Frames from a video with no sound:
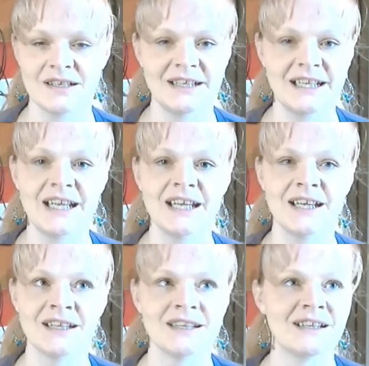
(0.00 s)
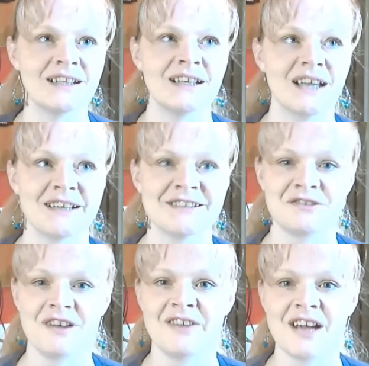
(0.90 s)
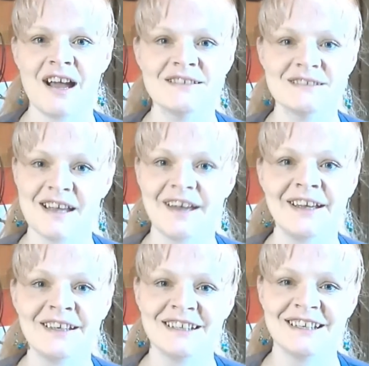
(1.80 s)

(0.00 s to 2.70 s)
cleaning extravaganza,